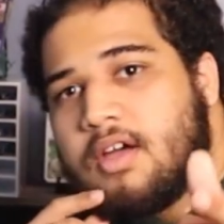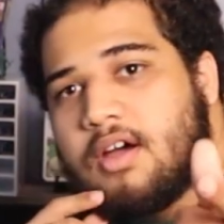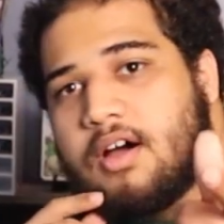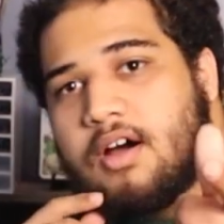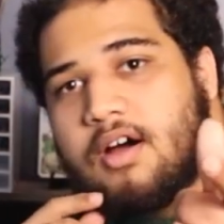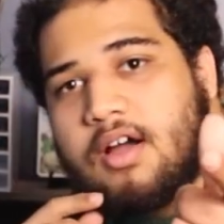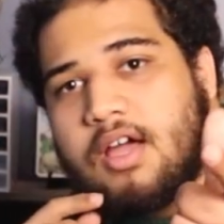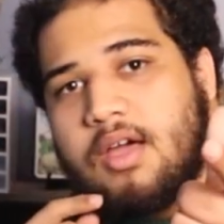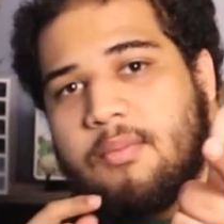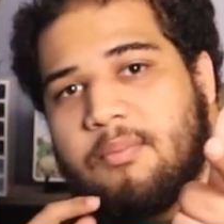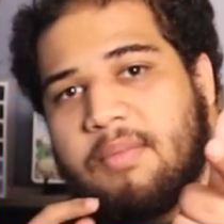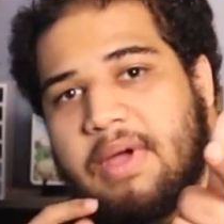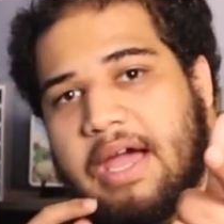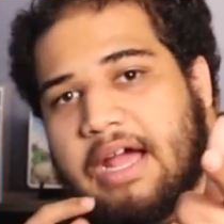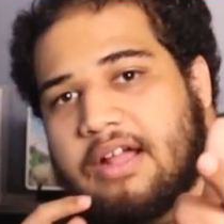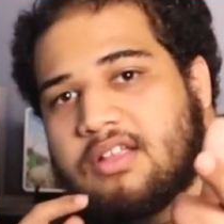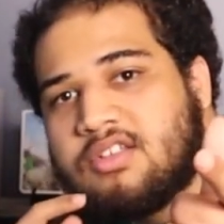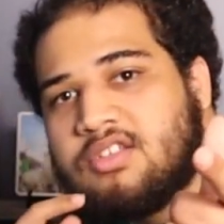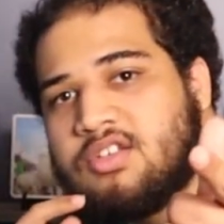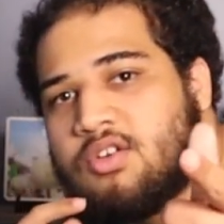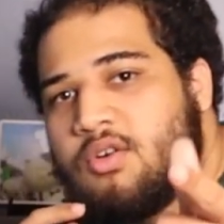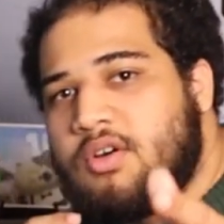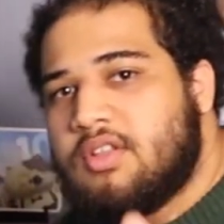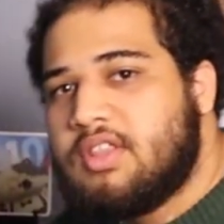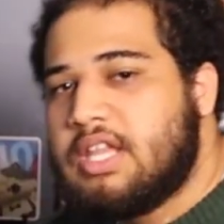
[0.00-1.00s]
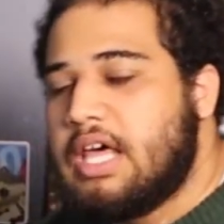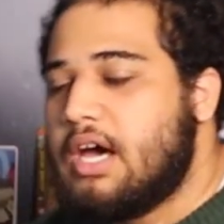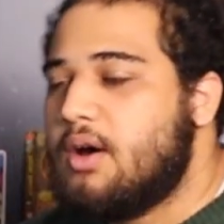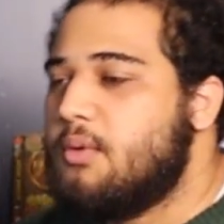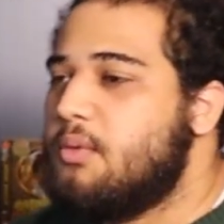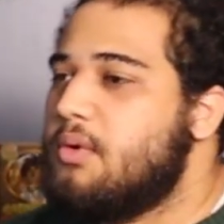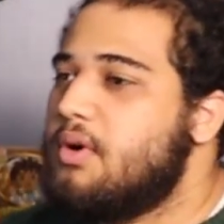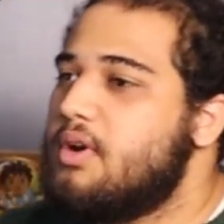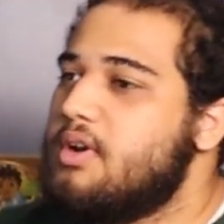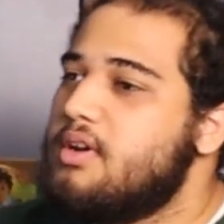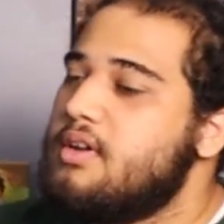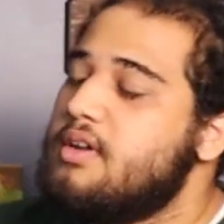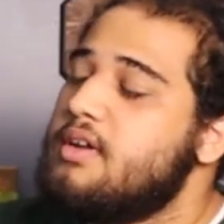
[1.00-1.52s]
I'll get back to you on that
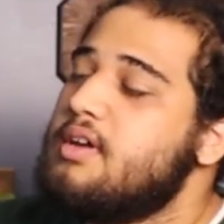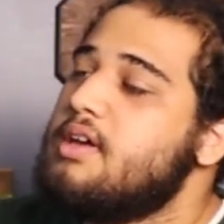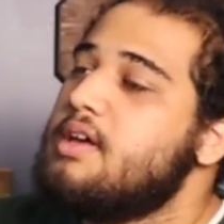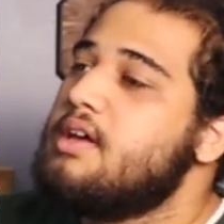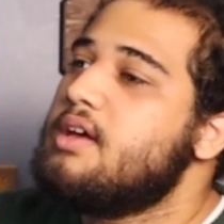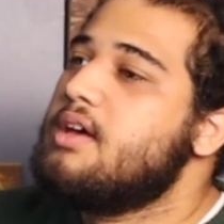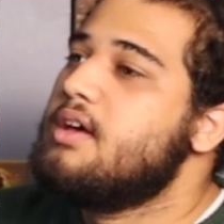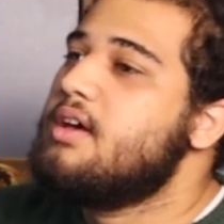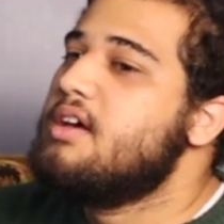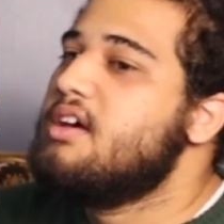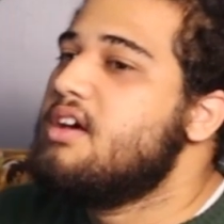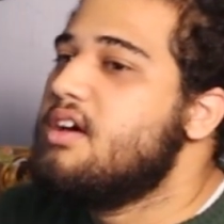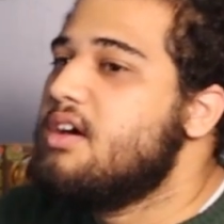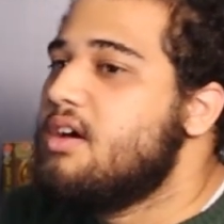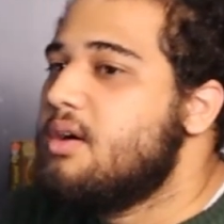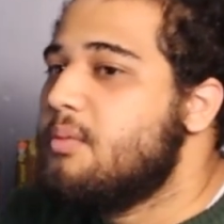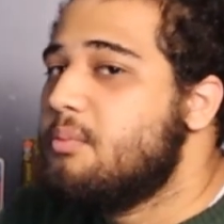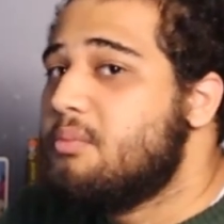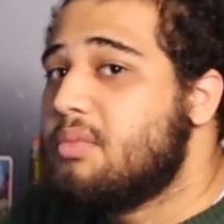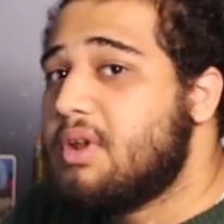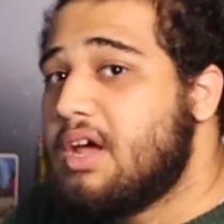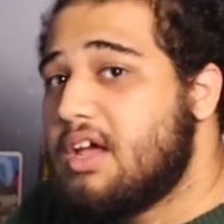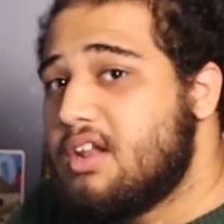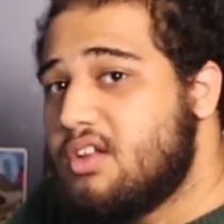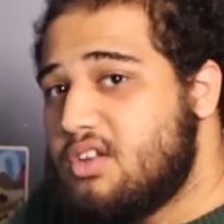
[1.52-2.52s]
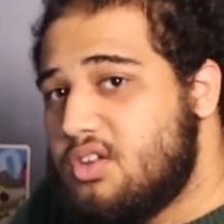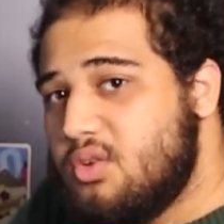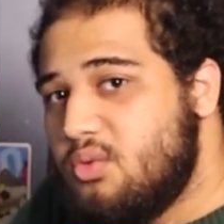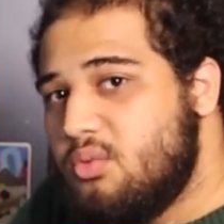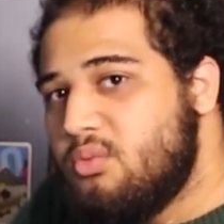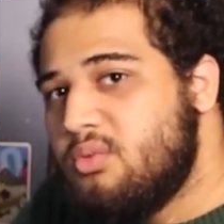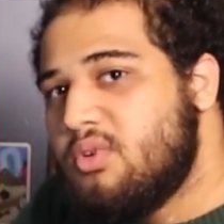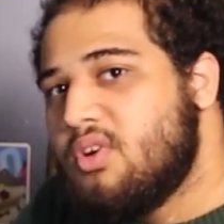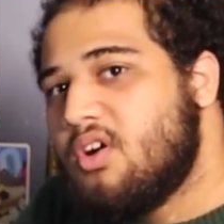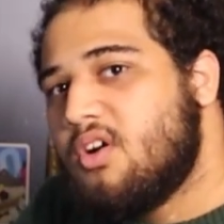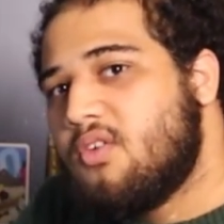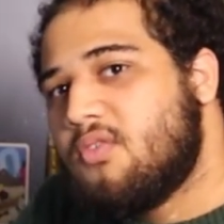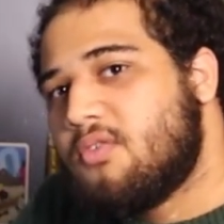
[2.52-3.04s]
one. But I do
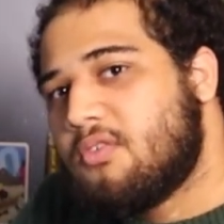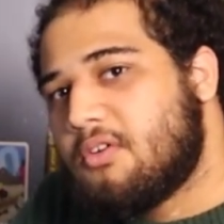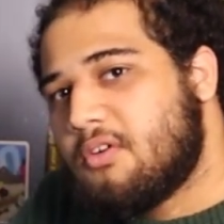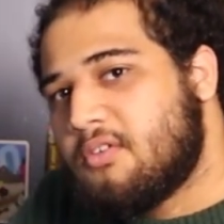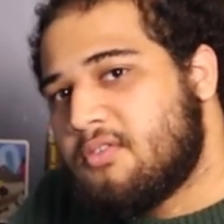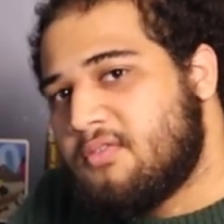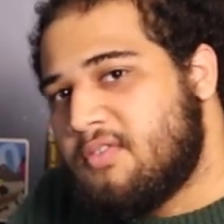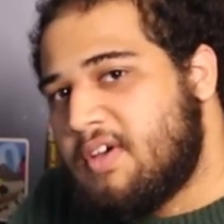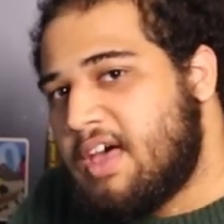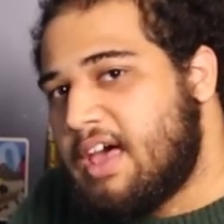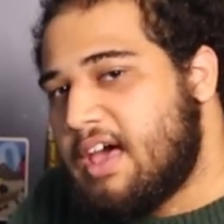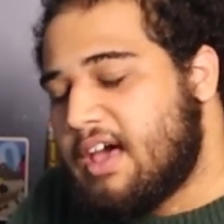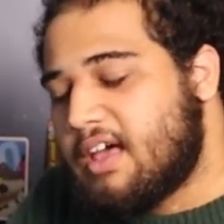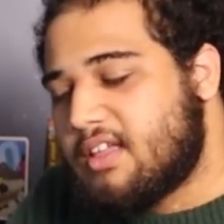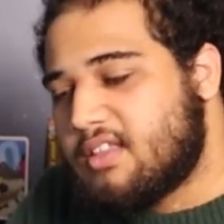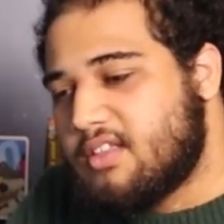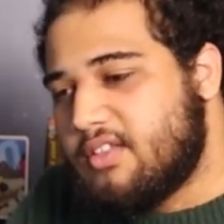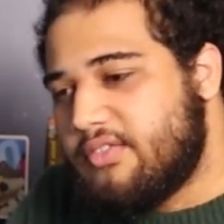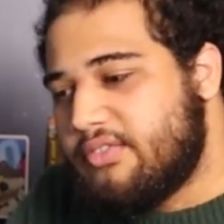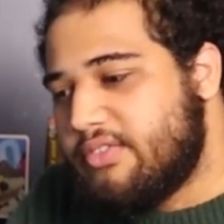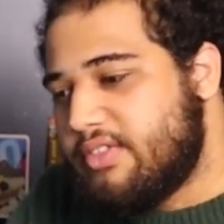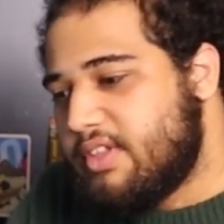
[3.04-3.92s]
know for a fact